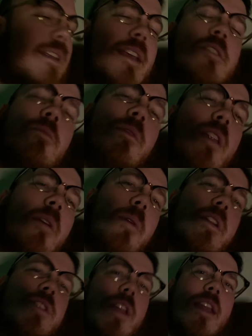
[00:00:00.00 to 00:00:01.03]
next one that I
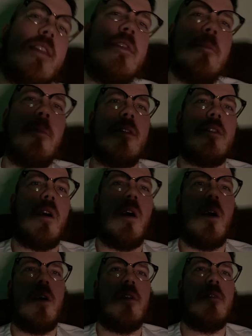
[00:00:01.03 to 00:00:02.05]
watched in the month
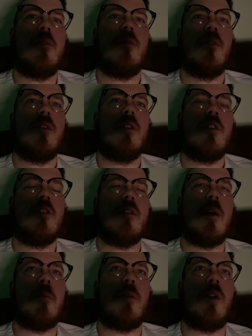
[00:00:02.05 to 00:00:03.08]
of
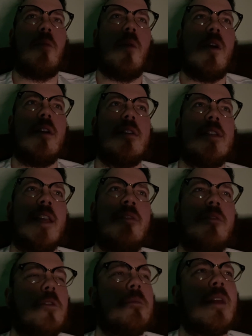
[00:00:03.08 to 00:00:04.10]
November was a
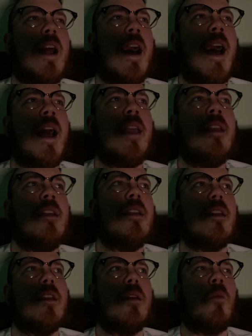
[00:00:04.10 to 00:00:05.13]
film that I
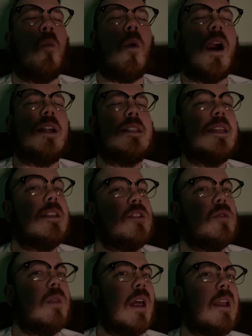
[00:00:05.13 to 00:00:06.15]
wanted
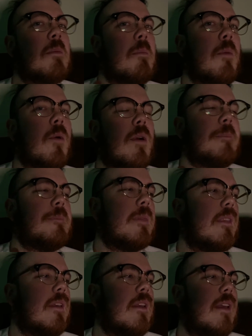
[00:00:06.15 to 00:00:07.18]
to like more.
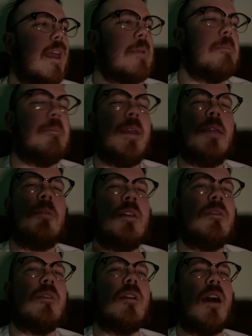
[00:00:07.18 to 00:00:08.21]
And maybe
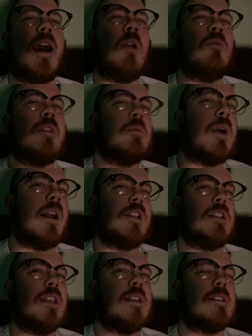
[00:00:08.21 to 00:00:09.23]
if I
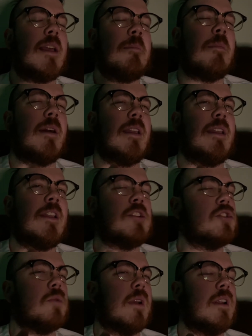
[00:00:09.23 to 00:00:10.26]
rewatch this, I might
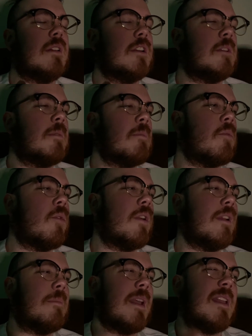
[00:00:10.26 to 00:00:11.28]
enjoy it a little bit more
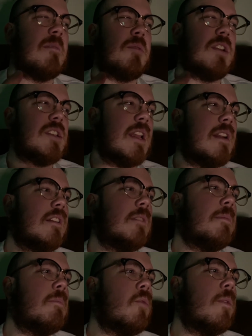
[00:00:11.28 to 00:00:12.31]
and might appreciate it a little
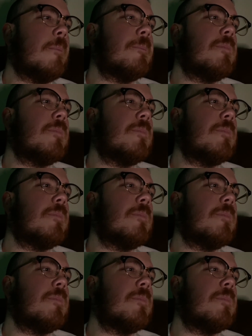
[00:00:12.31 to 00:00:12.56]
bit more.